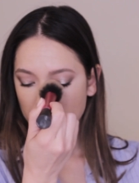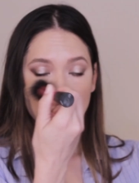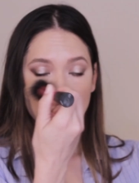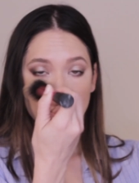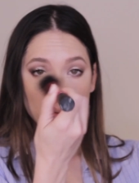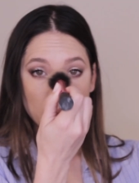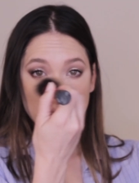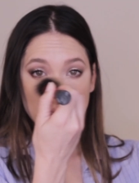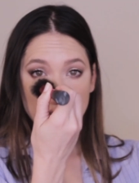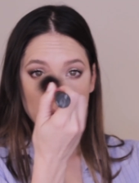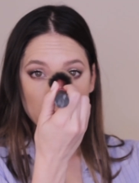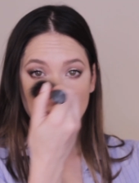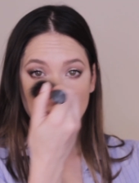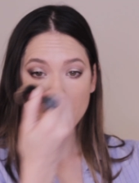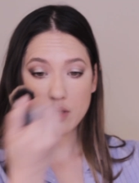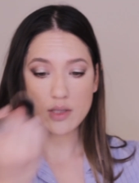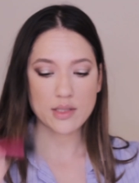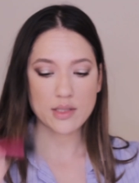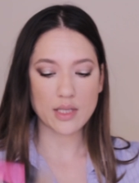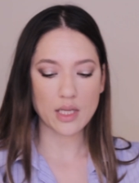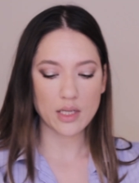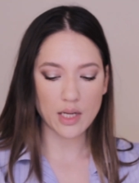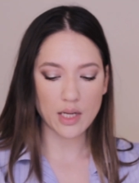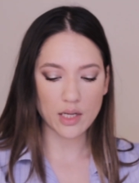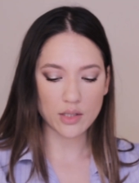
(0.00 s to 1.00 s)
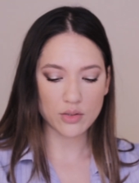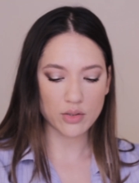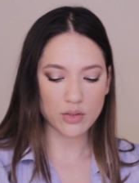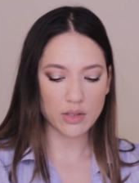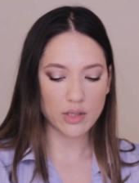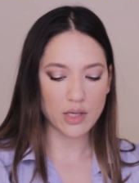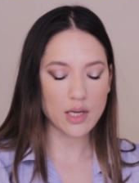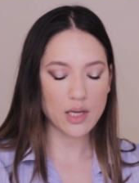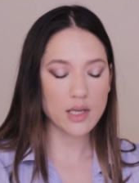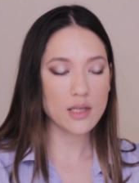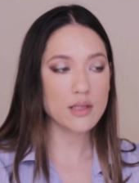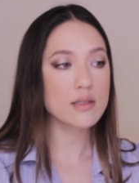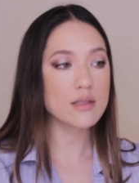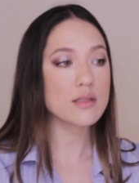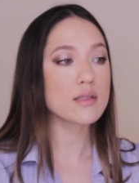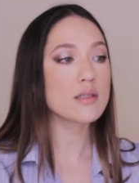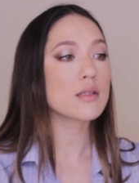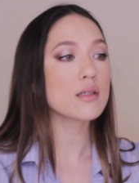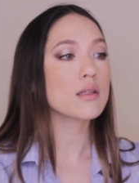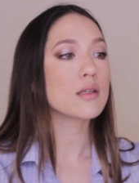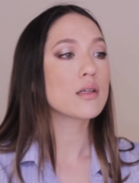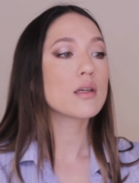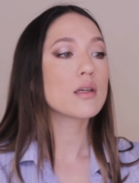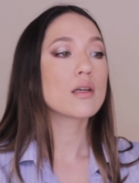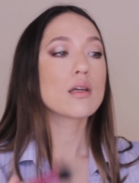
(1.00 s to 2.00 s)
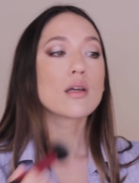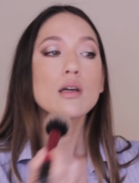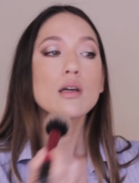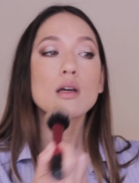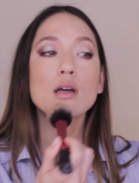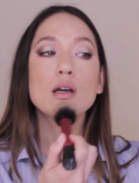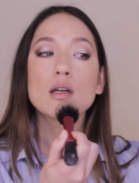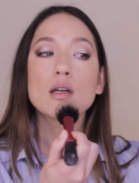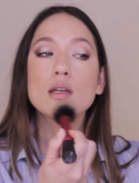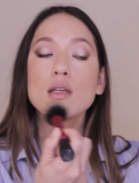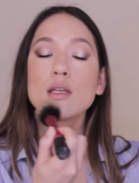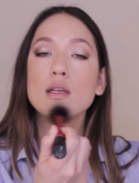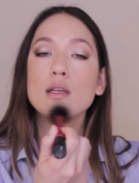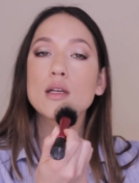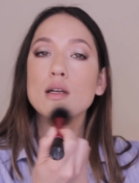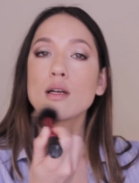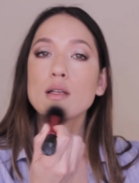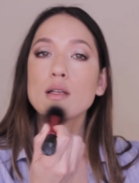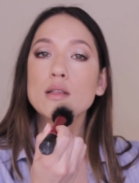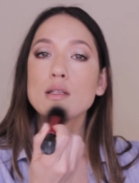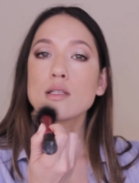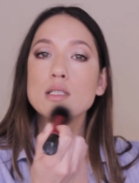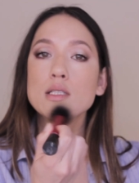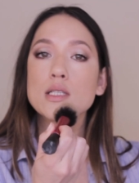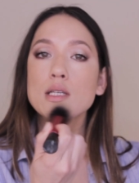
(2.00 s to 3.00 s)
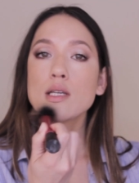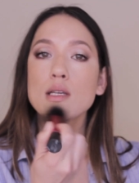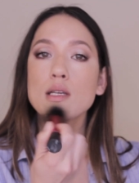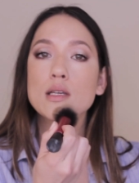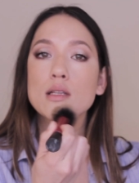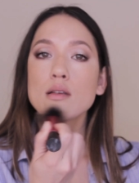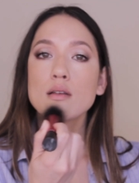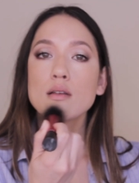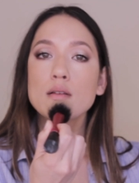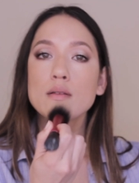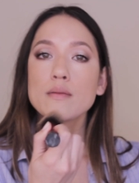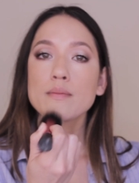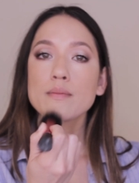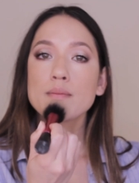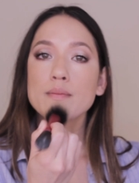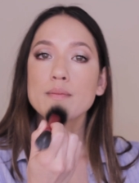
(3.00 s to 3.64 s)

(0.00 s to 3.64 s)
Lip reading: which is where the sun naturally hits, here on the chin,